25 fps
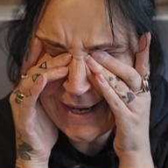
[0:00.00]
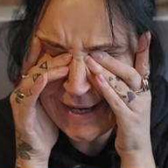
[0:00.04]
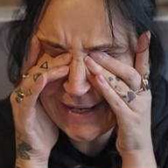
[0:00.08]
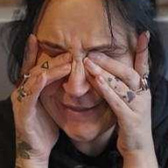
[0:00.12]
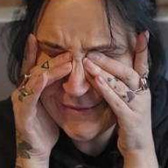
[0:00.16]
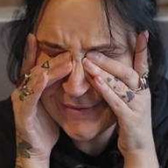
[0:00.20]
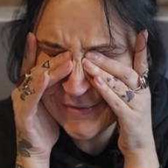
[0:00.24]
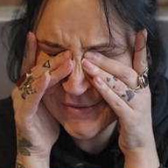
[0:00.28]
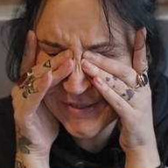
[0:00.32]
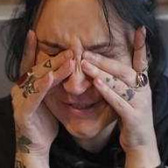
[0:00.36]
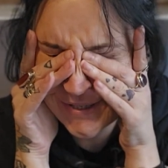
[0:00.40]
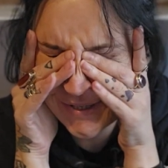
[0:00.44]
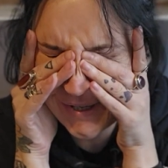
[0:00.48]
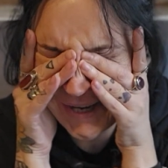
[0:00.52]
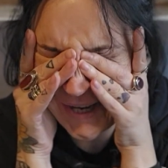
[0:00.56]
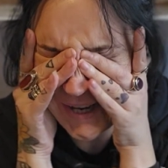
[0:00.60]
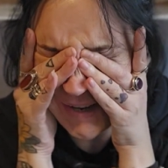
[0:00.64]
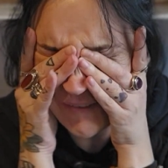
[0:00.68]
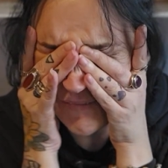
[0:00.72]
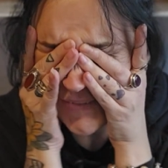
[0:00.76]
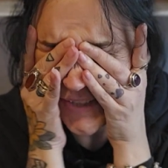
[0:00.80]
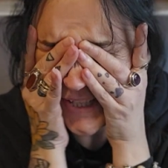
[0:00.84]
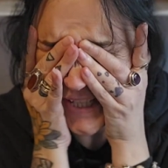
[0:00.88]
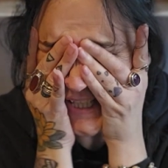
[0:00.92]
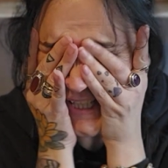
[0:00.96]
I also
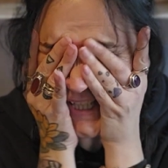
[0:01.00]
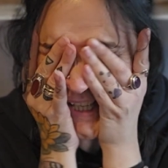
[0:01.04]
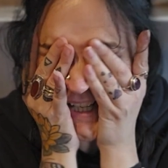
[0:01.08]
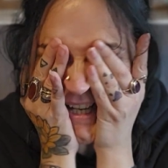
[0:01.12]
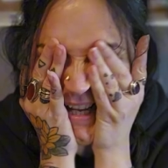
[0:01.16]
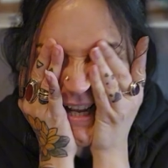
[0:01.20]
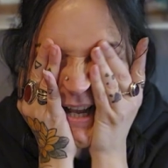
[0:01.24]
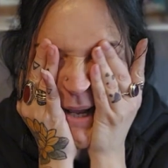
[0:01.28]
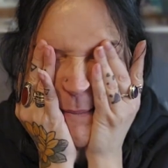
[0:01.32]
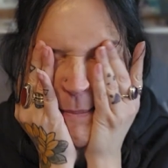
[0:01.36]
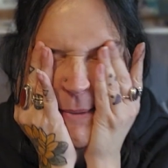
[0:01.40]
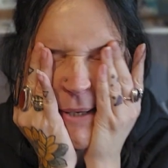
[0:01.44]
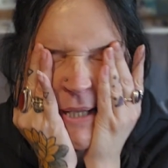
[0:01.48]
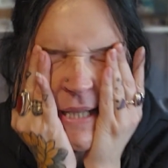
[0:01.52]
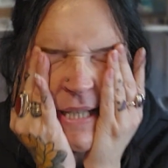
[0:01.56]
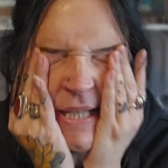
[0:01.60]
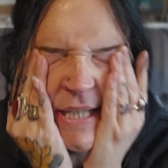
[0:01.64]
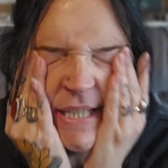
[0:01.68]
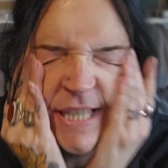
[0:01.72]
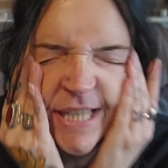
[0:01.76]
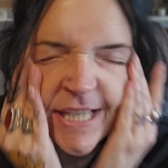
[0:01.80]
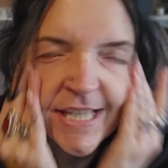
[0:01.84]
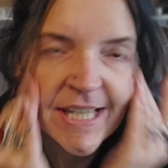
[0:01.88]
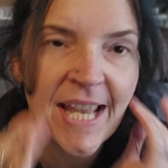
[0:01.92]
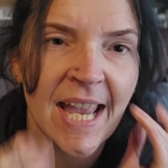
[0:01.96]
have this, I mean,
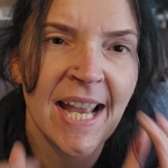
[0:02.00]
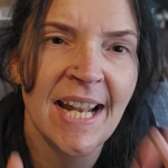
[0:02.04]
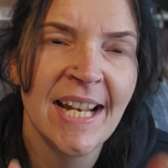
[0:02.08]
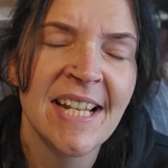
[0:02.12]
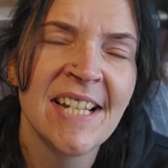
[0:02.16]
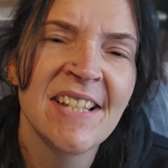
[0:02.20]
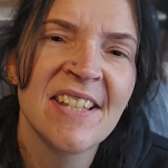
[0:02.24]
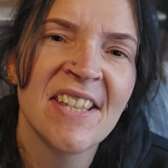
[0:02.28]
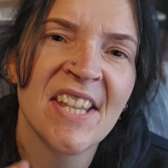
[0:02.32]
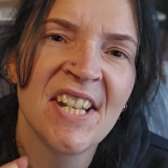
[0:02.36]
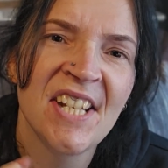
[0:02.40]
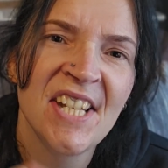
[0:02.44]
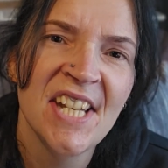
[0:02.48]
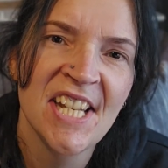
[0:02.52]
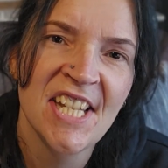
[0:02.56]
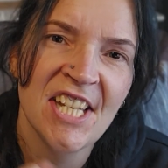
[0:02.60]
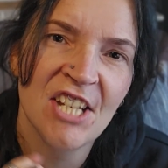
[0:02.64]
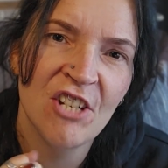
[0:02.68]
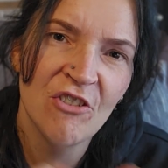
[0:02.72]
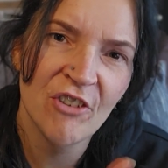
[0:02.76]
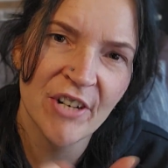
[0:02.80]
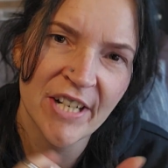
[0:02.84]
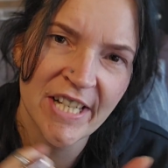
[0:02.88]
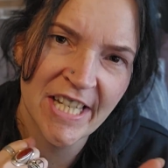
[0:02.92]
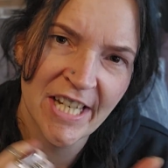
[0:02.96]
this is getting into the
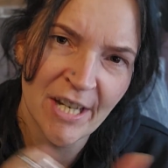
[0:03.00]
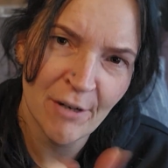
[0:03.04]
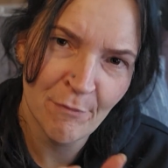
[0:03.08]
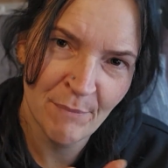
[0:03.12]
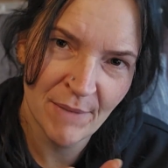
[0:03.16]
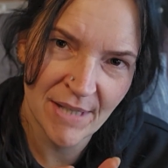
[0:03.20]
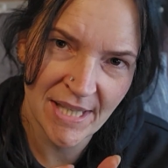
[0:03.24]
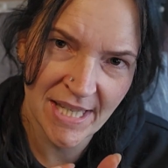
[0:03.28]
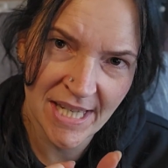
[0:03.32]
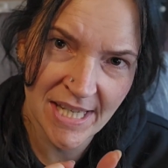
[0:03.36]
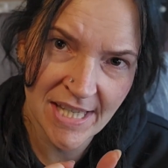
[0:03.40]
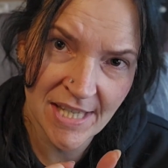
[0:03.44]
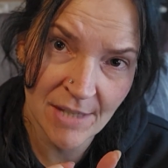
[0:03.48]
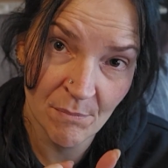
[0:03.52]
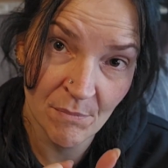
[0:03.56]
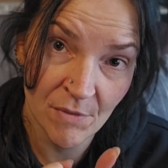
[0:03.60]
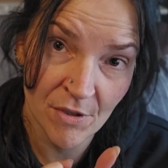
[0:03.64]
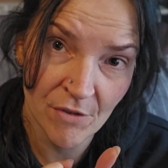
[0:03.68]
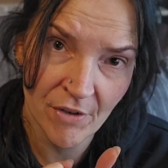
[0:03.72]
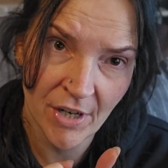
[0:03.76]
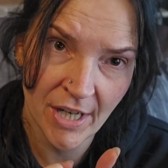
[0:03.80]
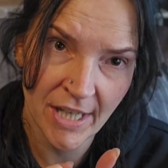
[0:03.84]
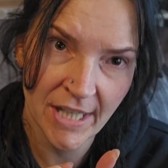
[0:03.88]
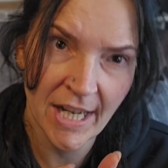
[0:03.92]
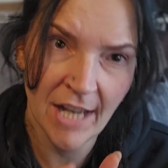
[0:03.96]
nitty gritty of
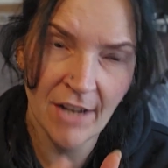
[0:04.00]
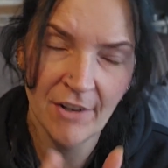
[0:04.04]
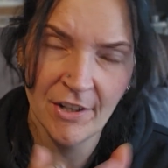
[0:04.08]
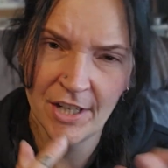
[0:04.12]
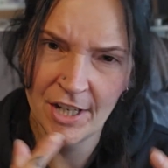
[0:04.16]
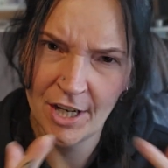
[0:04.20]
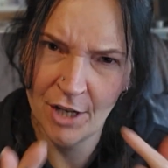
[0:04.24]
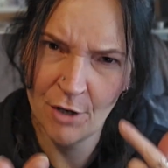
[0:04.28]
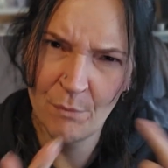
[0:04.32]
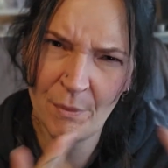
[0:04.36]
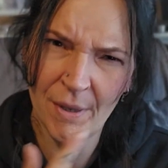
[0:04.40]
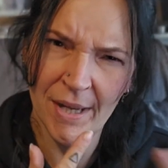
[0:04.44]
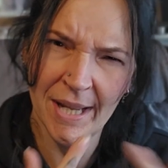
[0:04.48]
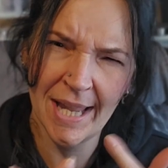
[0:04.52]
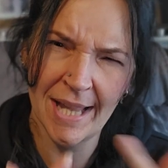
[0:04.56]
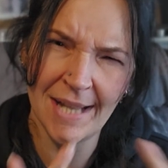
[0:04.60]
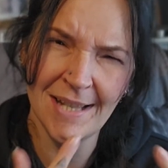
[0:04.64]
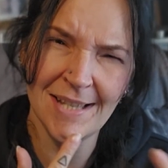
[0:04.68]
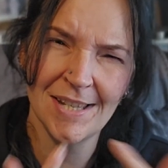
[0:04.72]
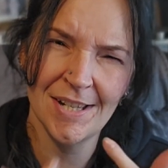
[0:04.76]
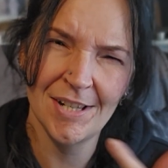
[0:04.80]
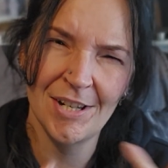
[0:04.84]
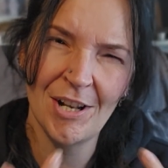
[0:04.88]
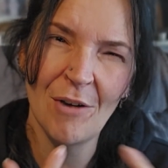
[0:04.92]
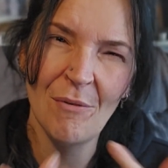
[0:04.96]
matisms right now. We're
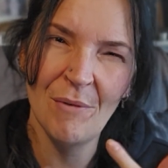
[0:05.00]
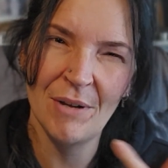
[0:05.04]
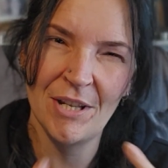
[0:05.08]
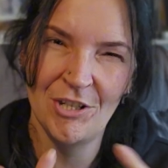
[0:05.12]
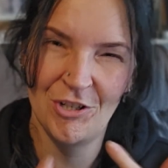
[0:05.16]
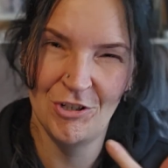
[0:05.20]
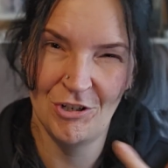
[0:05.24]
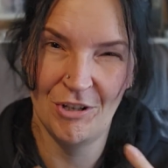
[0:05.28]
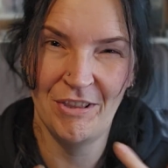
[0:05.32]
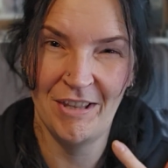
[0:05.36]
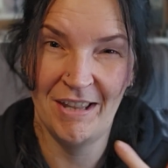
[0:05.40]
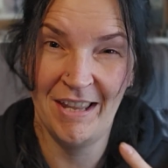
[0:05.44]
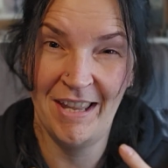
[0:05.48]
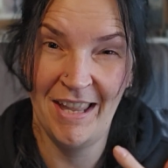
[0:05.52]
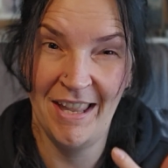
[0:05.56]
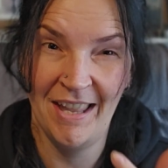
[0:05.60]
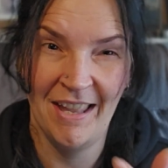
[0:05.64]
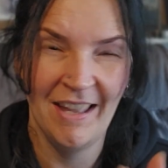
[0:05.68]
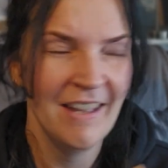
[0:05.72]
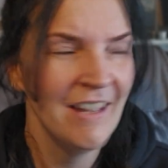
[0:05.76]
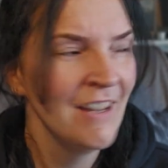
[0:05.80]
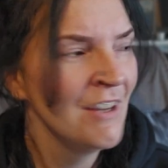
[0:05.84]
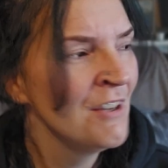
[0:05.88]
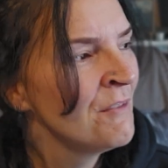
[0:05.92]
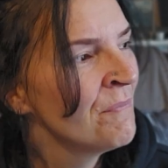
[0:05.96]
getting to know each other
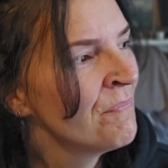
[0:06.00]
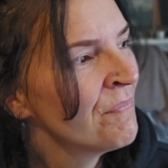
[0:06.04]
here.